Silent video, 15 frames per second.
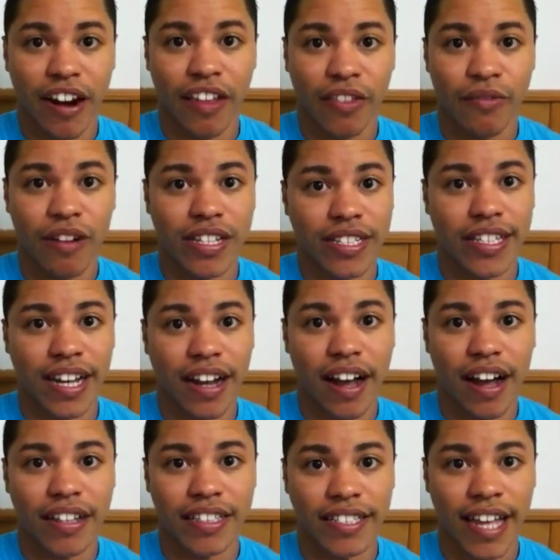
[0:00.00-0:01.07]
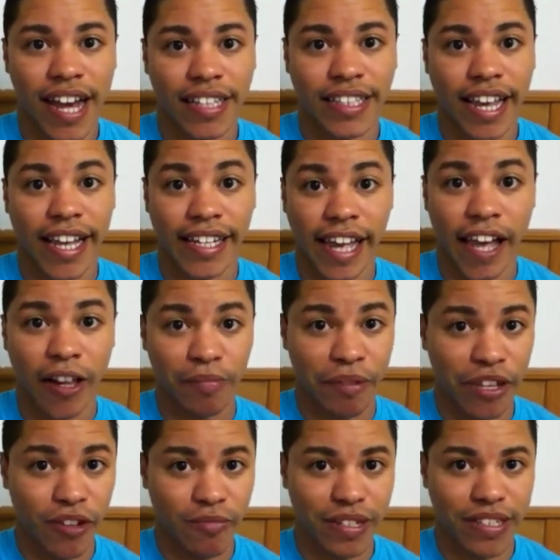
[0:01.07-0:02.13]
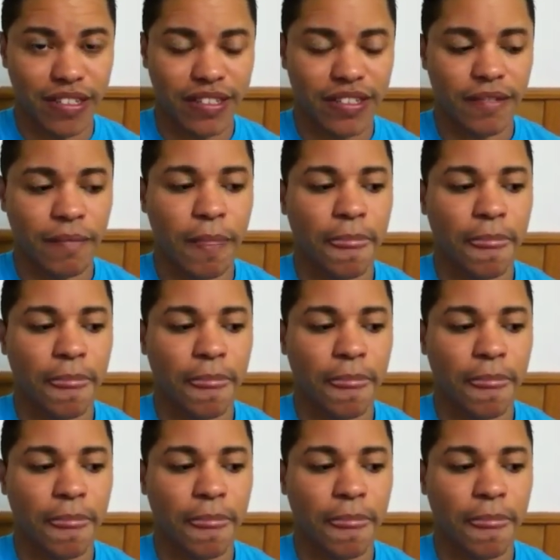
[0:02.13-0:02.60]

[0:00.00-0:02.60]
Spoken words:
are the ones that contact and help humans.